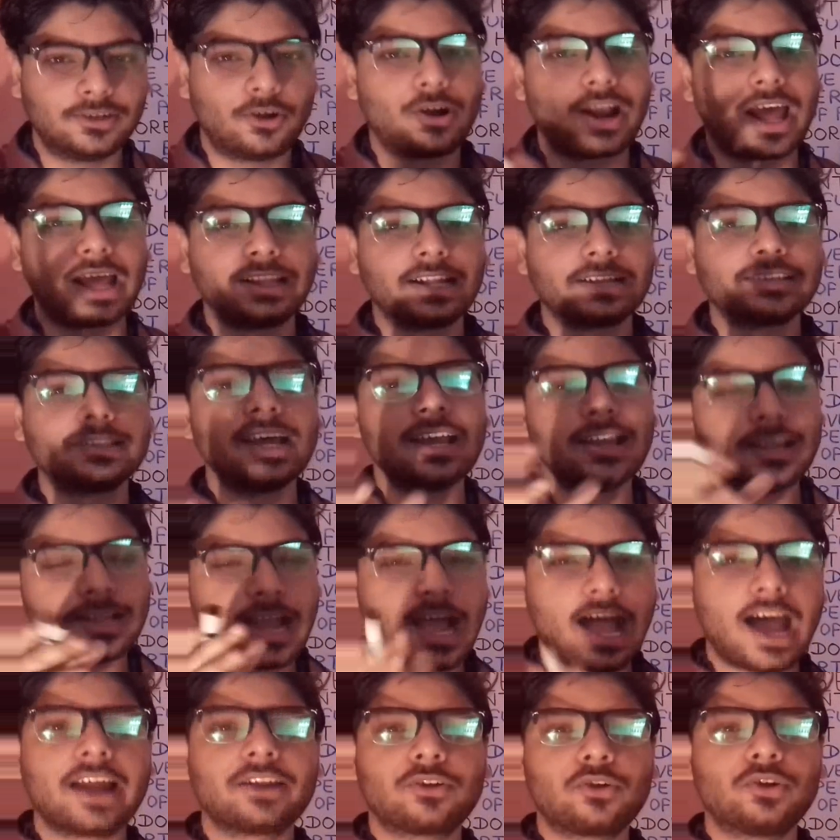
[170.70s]
or rather the
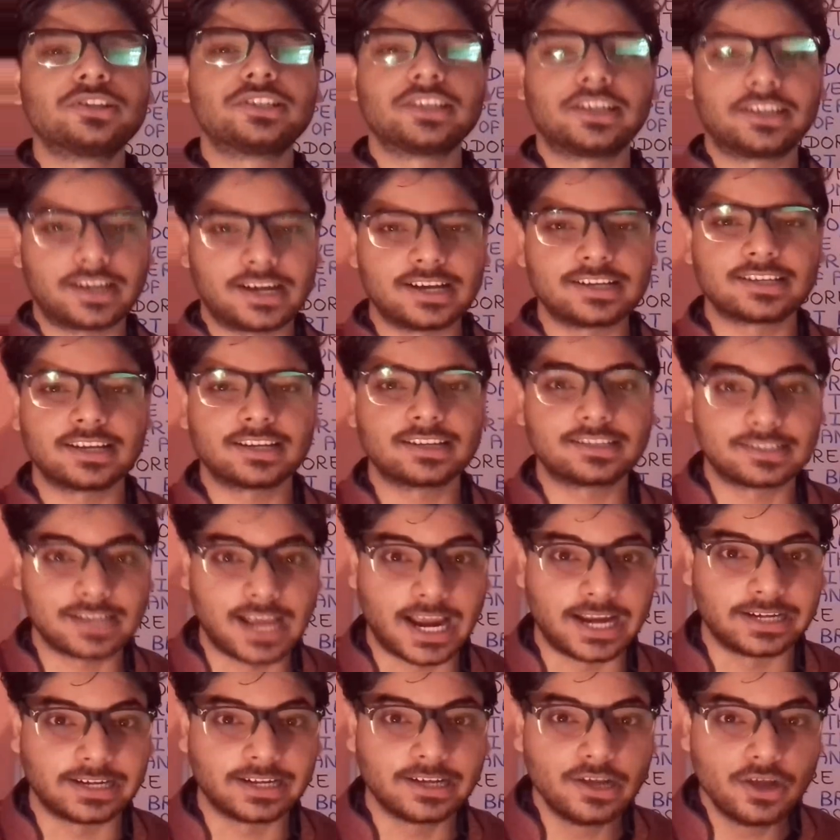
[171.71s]
higher concentration
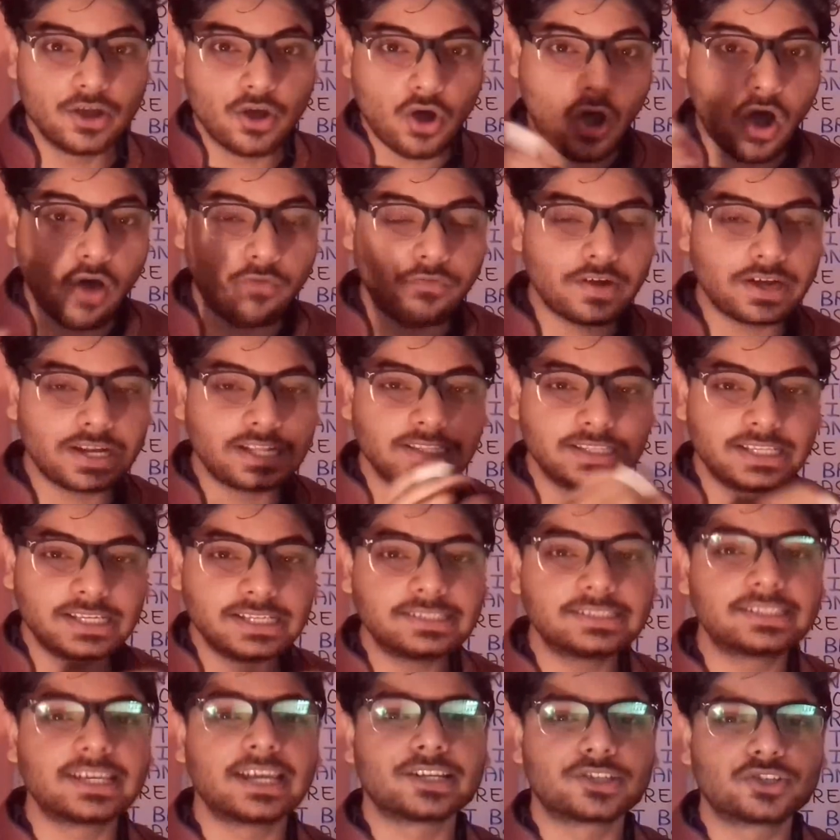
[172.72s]
side. Often in
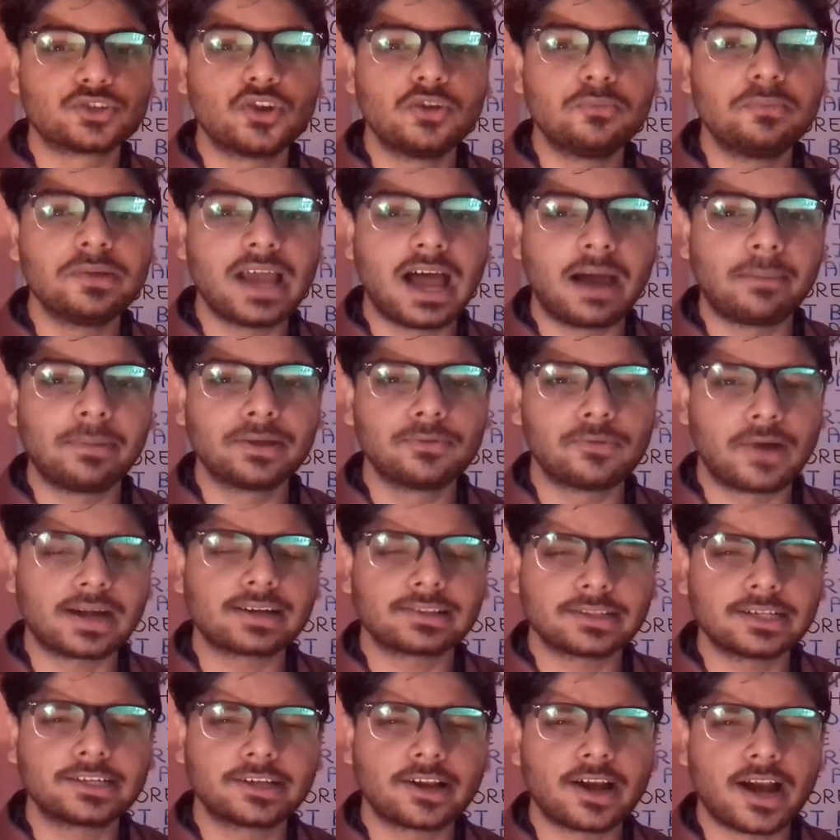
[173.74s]
these cases, you will be having what?
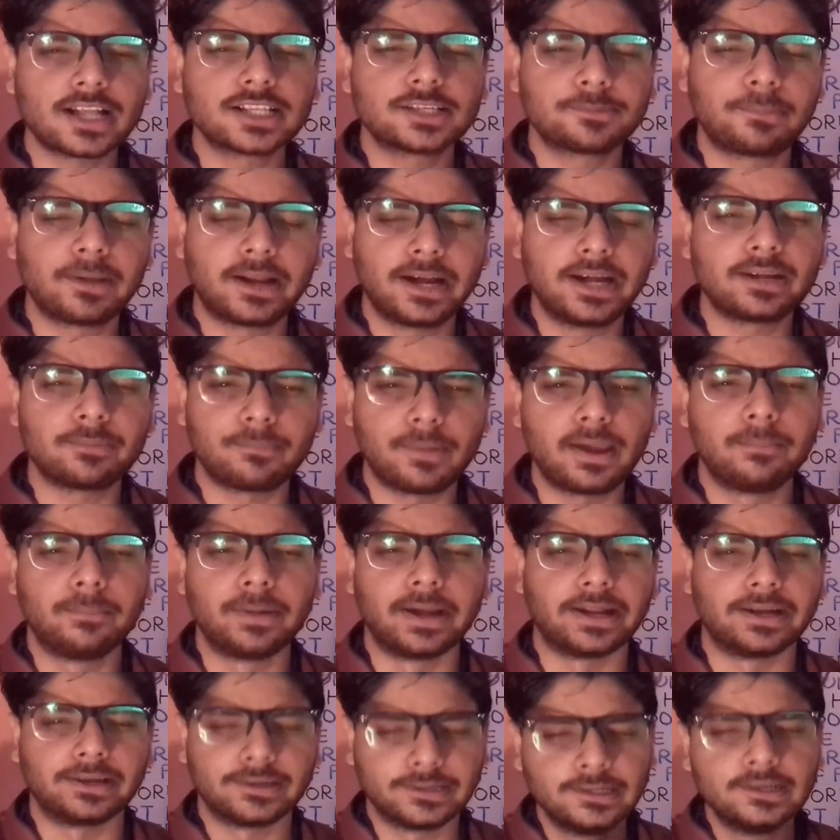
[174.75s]
The transparent
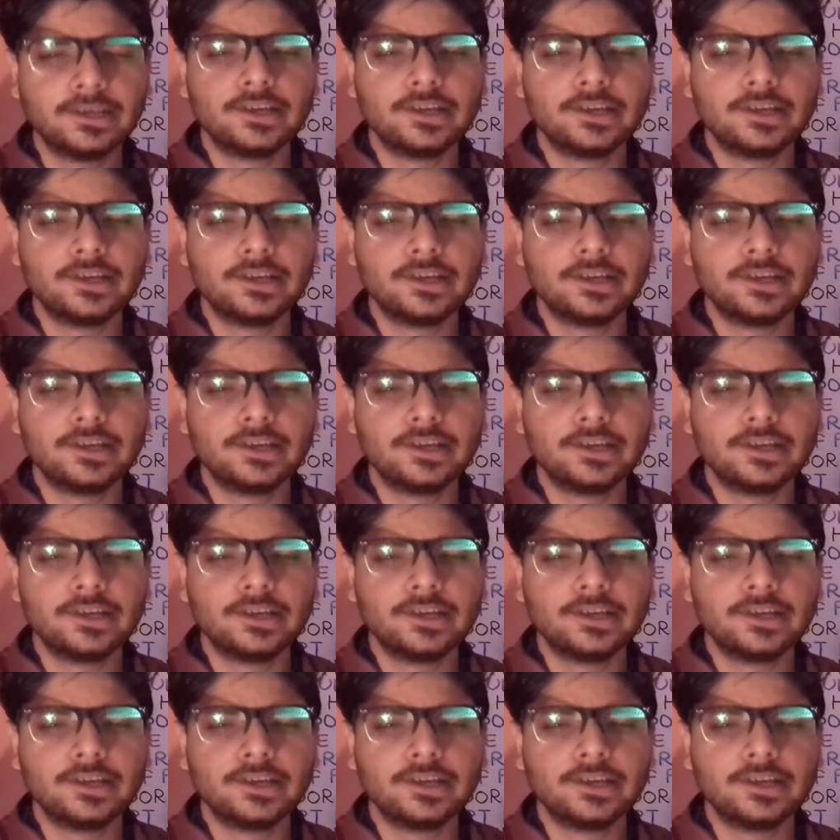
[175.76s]
membrane.